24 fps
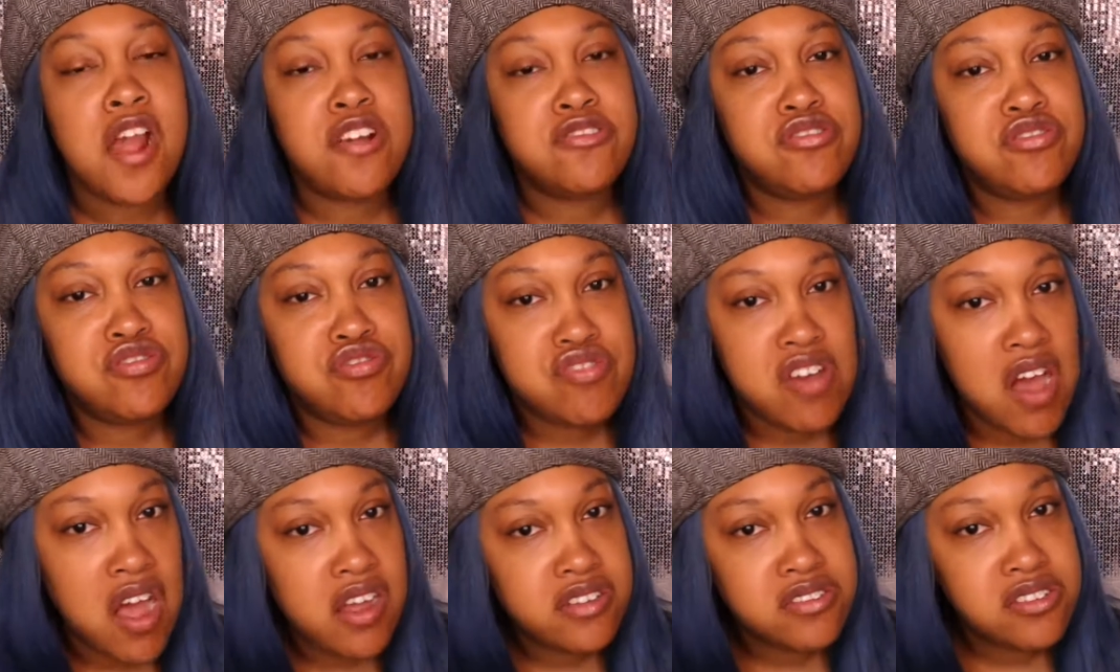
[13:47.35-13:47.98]
to
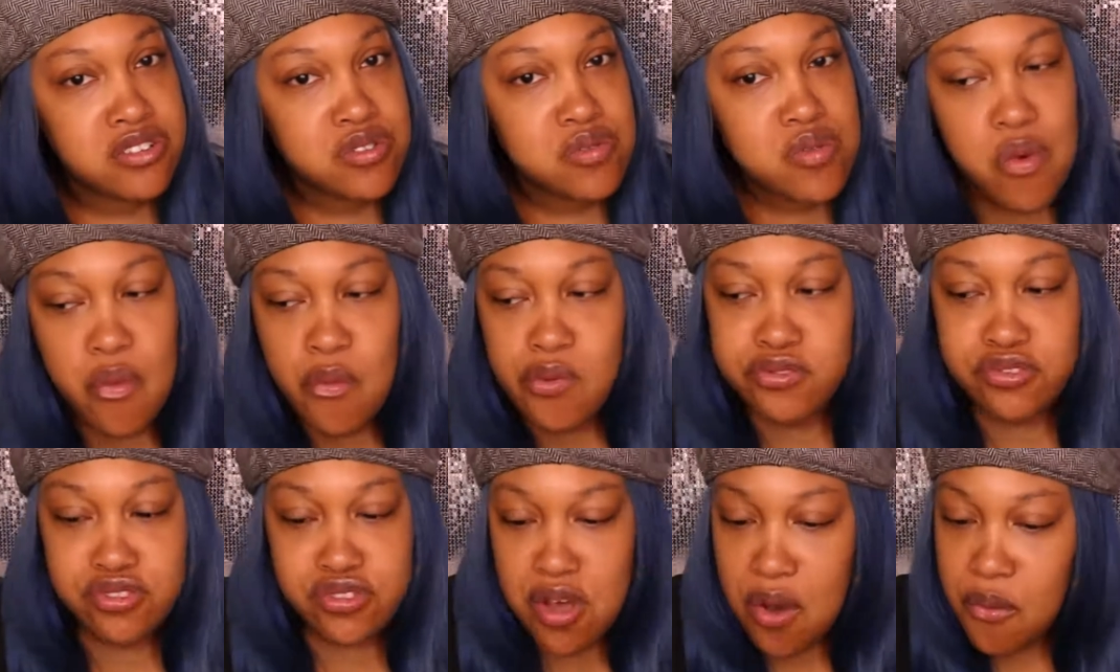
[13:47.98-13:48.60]
try and see what
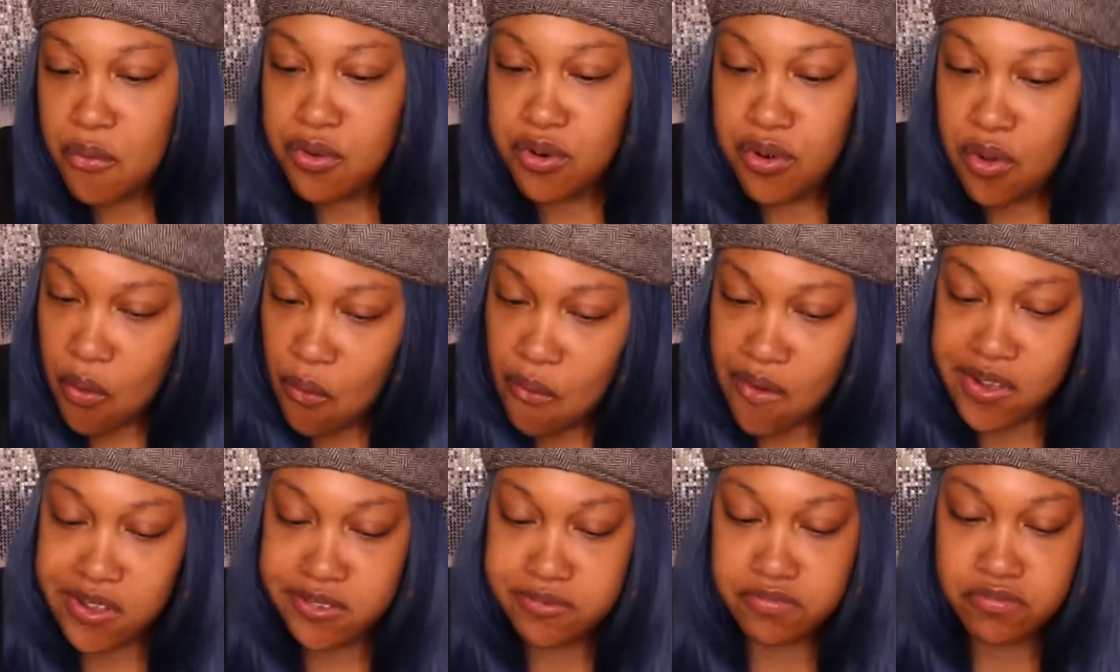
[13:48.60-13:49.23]
was going
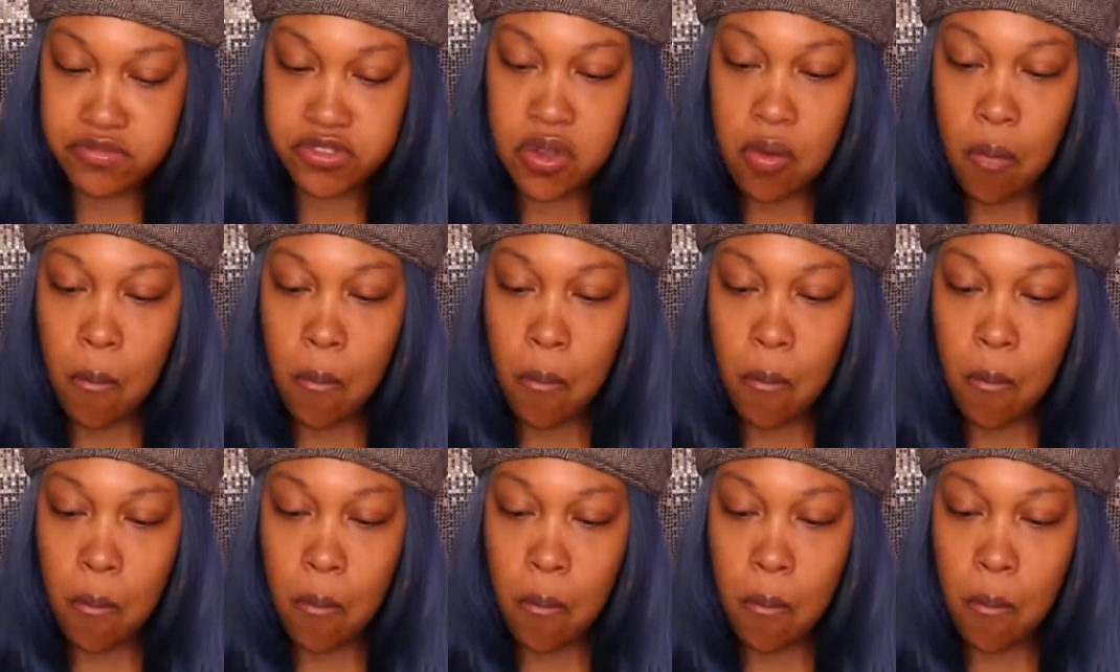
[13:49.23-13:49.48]
on,